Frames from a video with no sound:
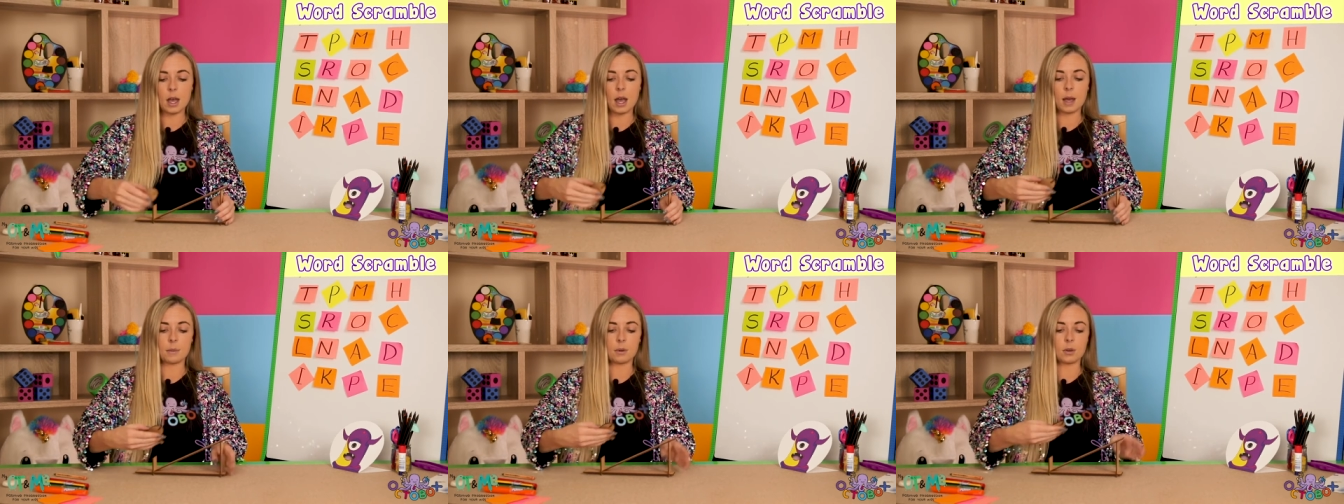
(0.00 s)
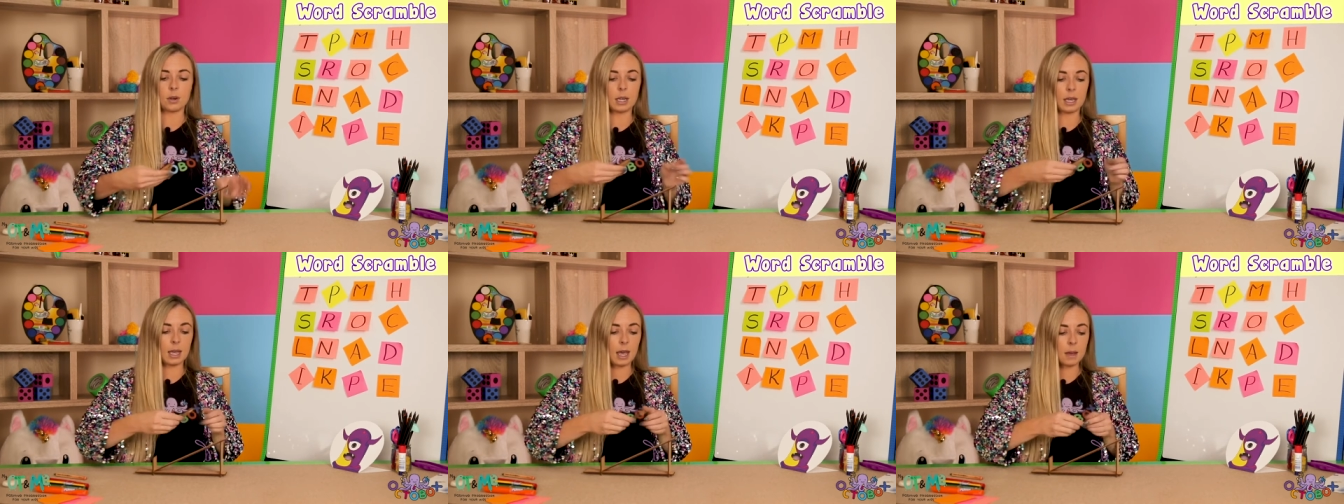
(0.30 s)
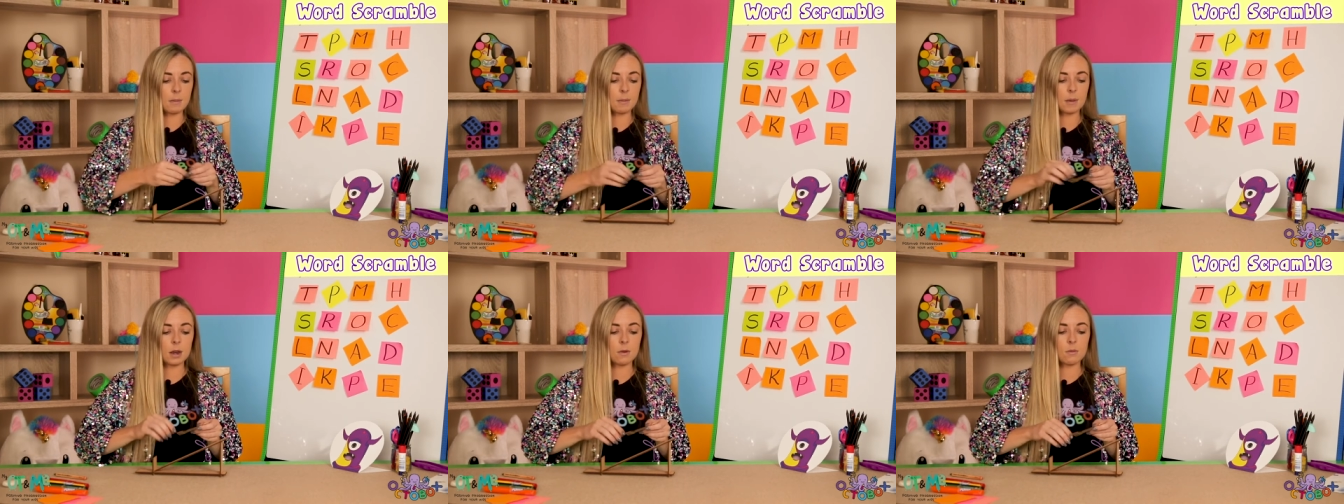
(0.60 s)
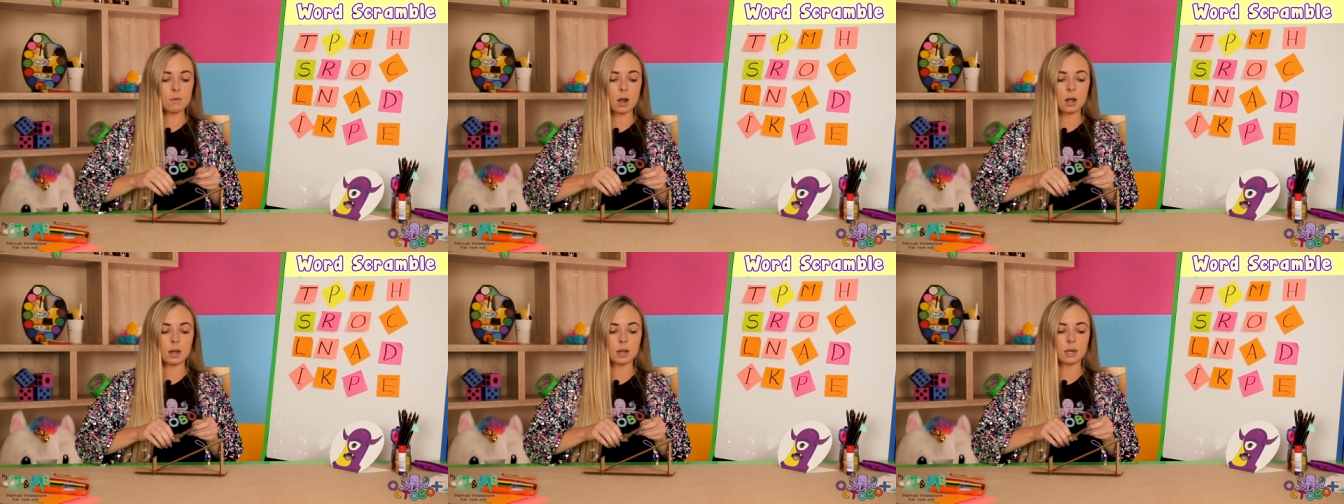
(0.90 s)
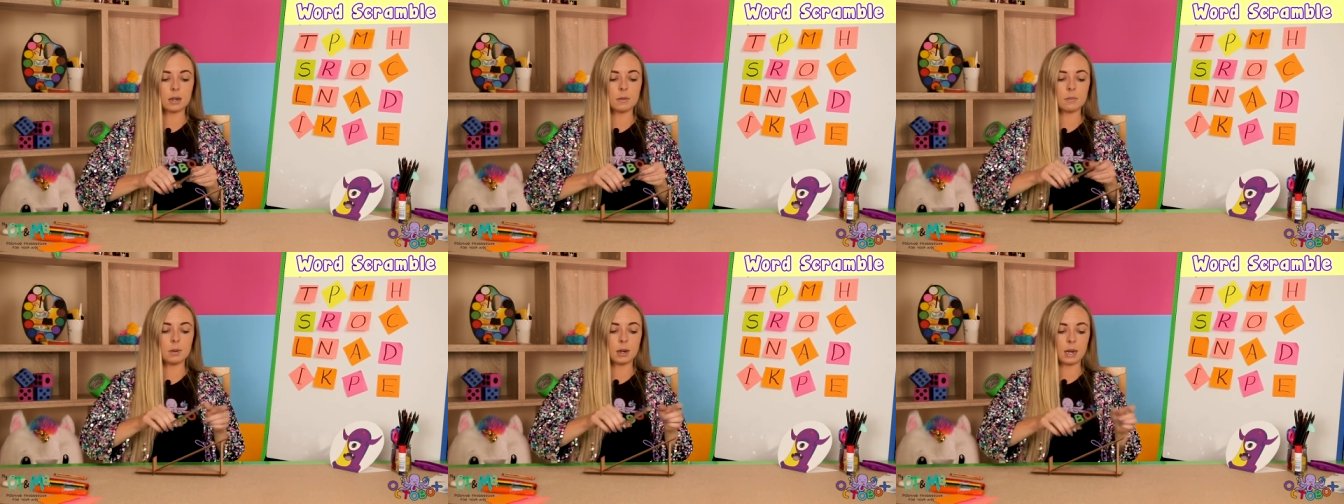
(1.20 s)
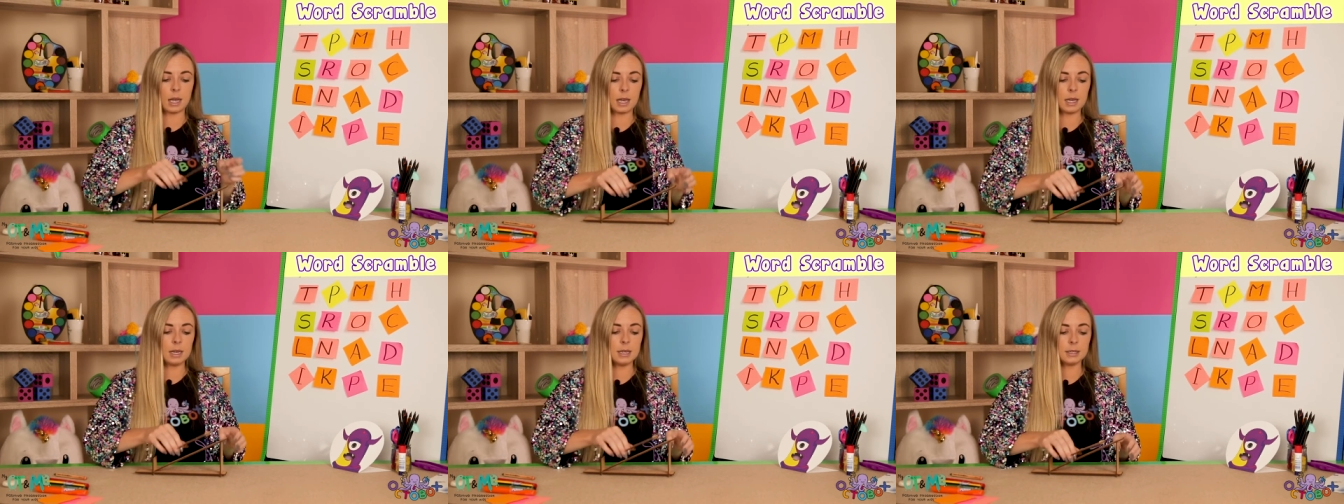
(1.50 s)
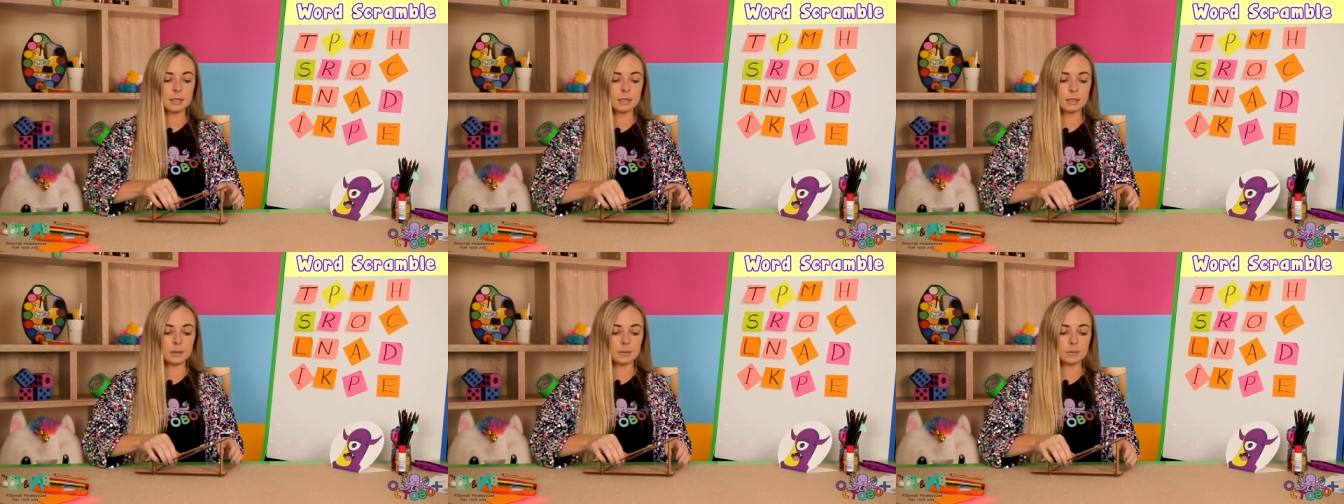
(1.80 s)
I'm going to get my rocket in
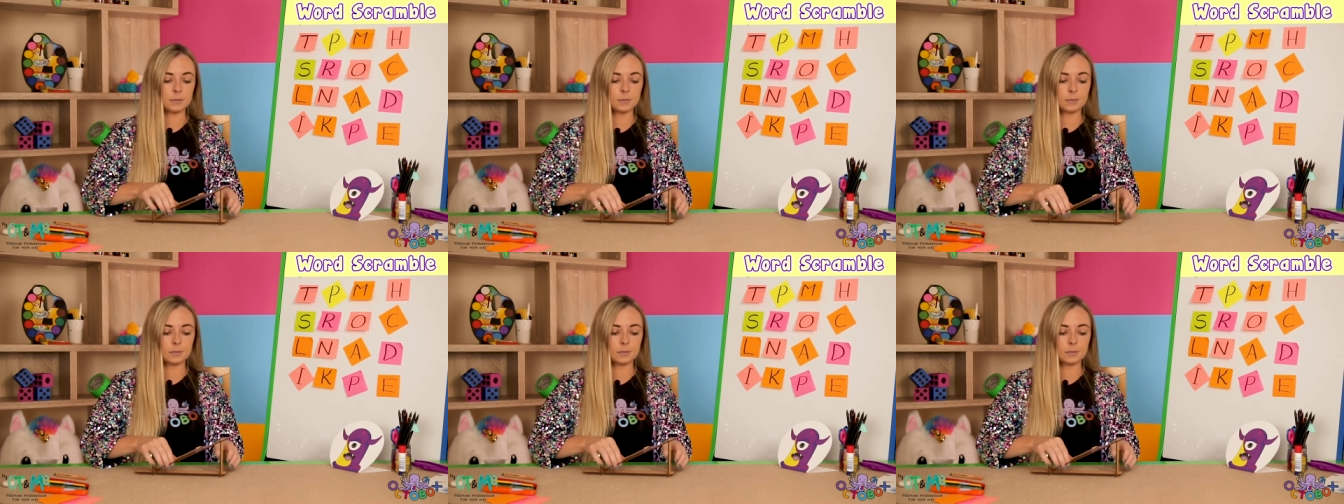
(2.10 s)
place.